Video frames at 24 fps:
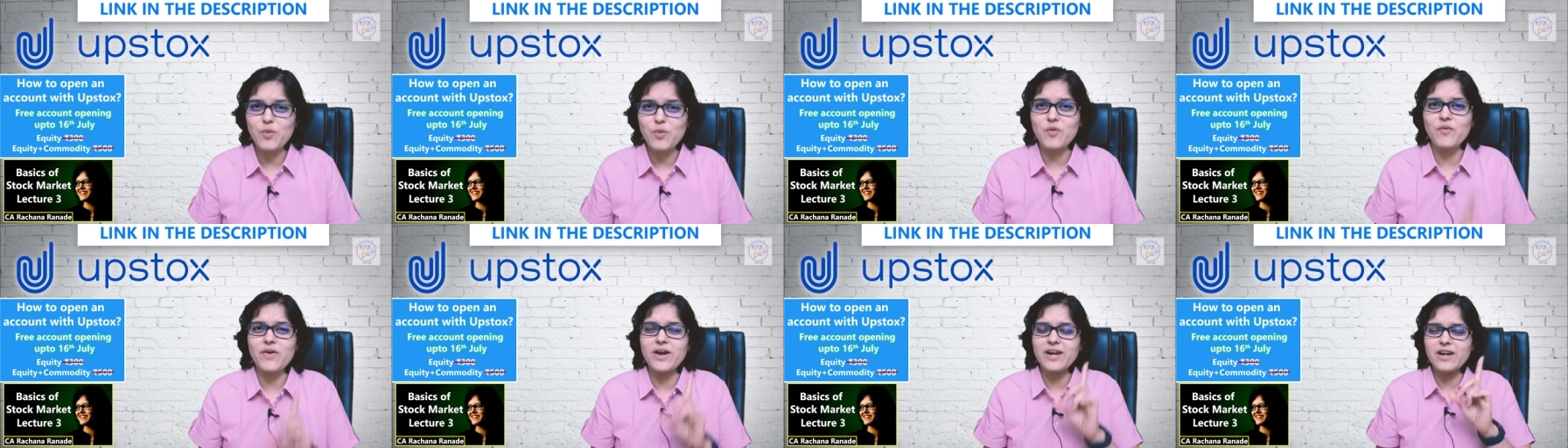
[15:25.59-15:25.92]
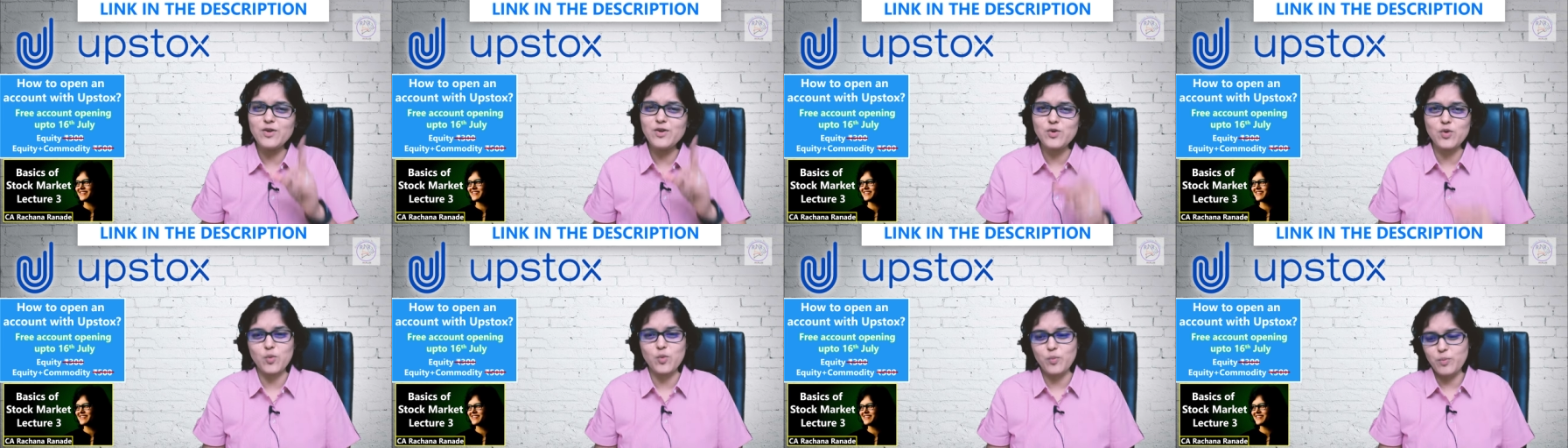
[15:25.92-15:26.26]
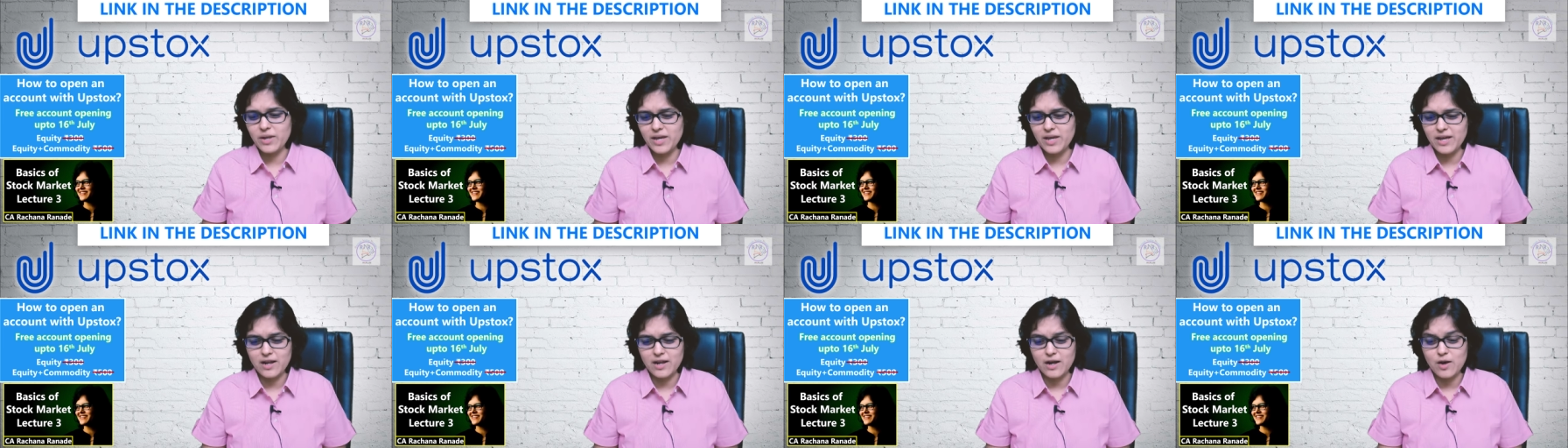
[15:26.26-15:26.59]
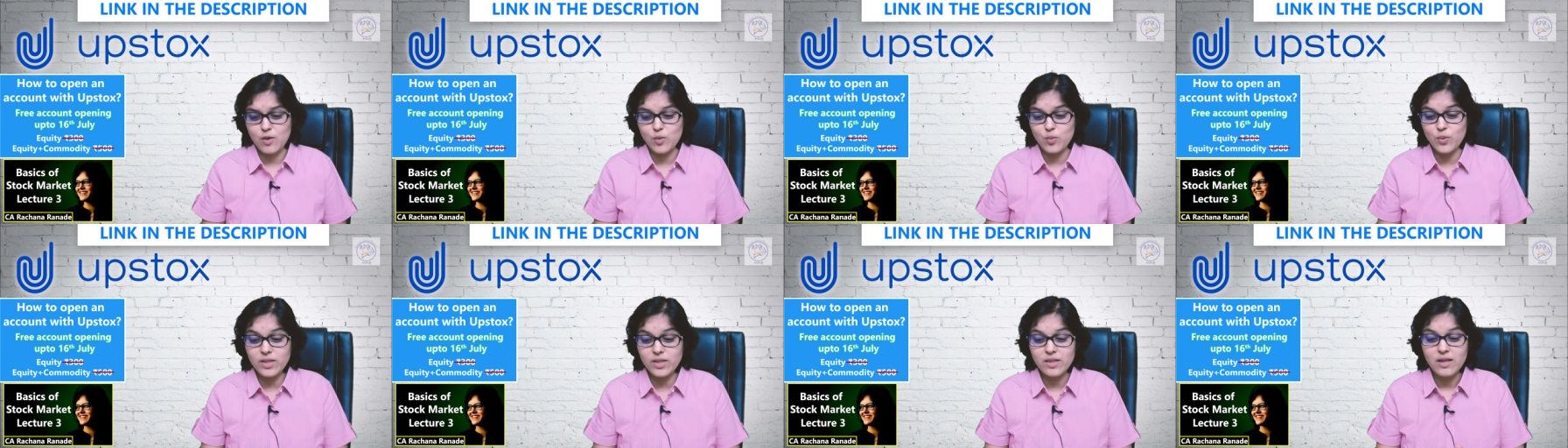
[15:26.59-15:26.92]
provided you're opening an
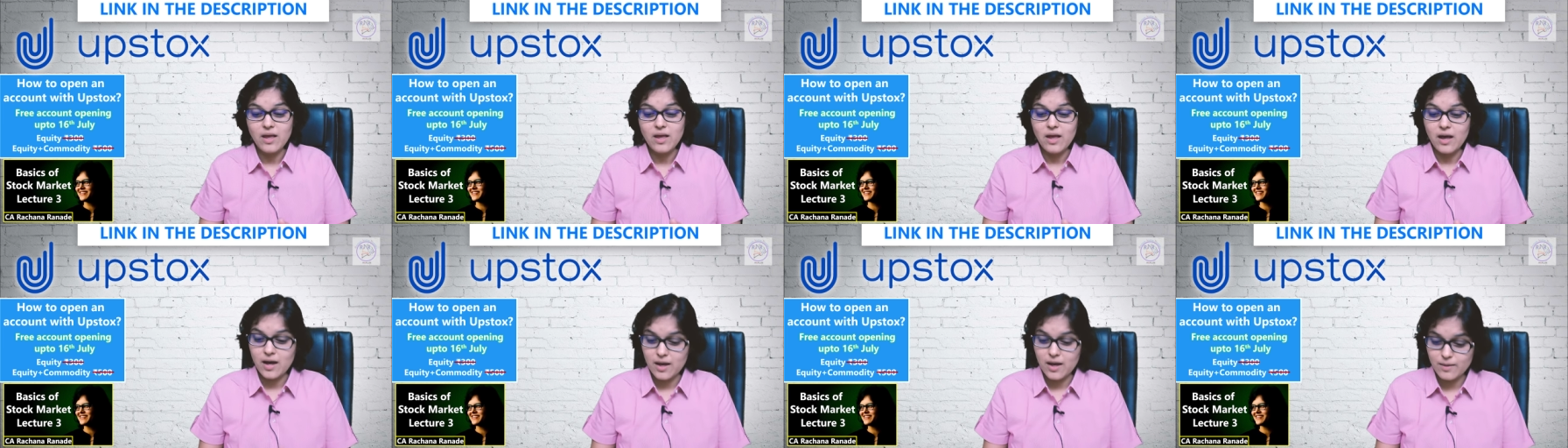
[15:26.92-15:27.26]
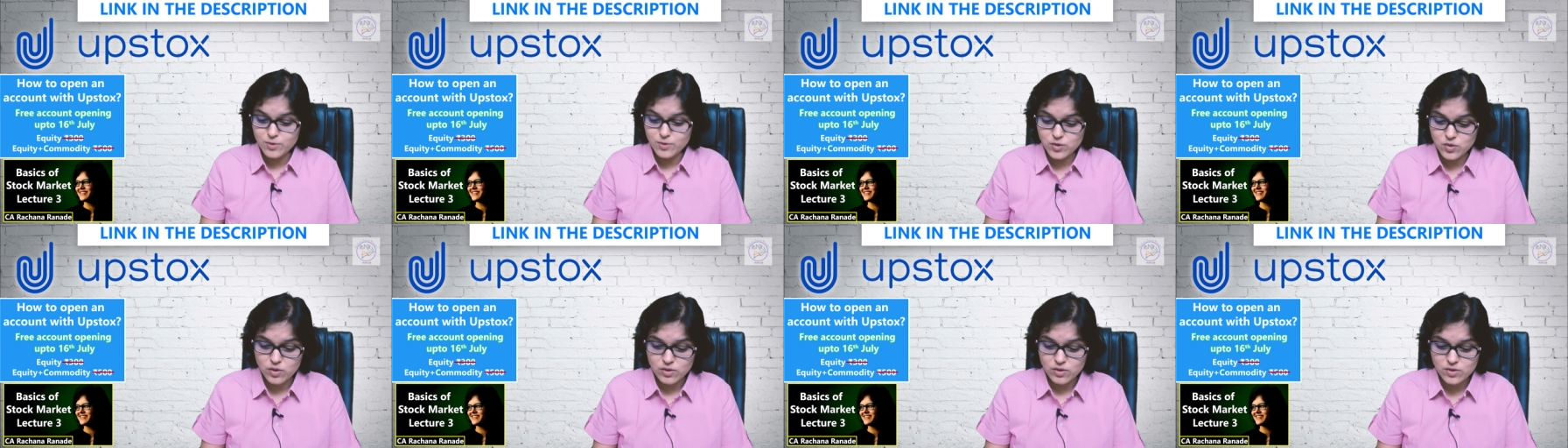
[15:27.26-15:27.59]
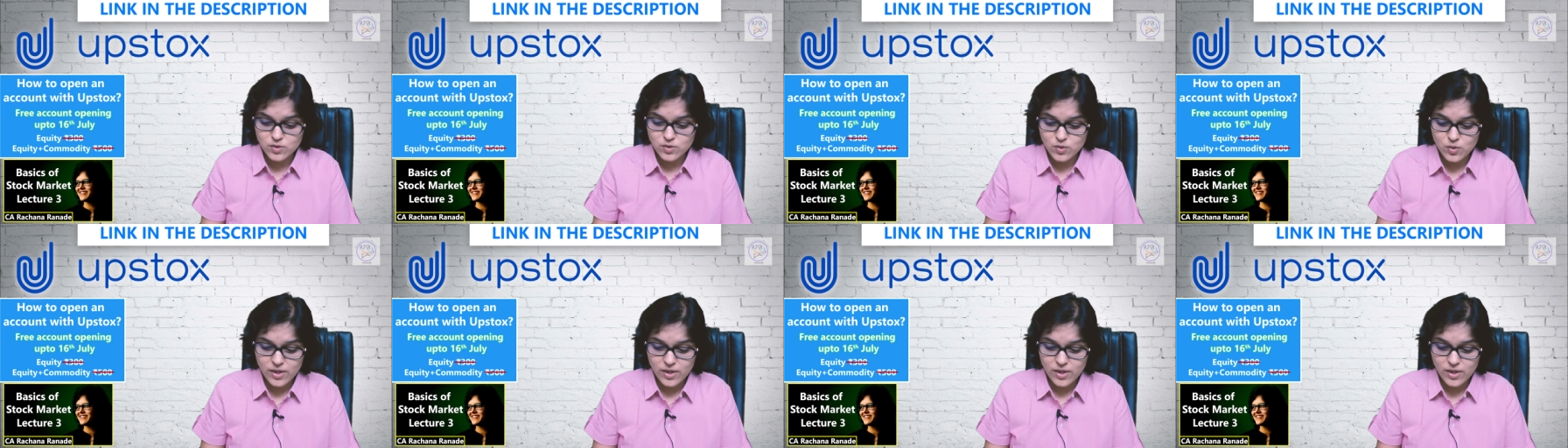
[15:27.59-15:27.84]
account with Upstox.